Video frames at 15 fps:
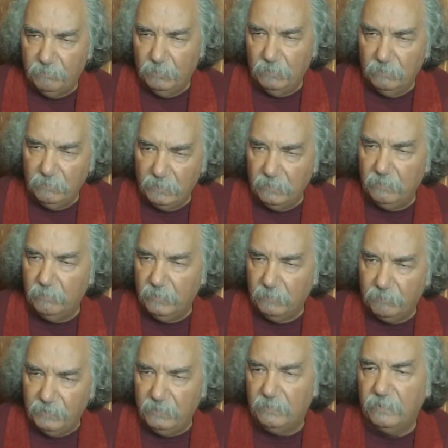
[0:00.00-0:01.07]
Boom, then you bring
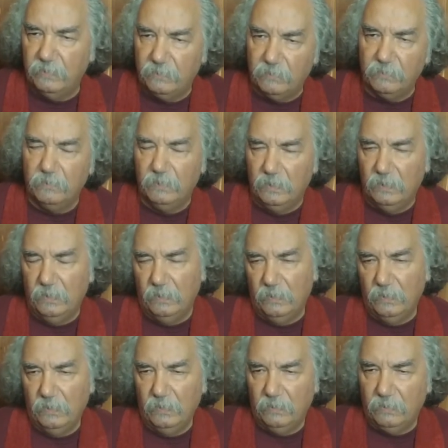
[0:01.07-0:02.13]
peace into
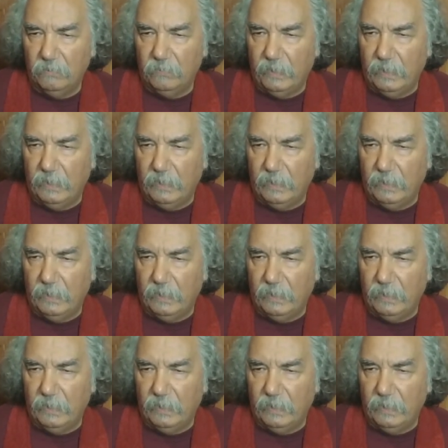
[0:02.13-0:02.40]
of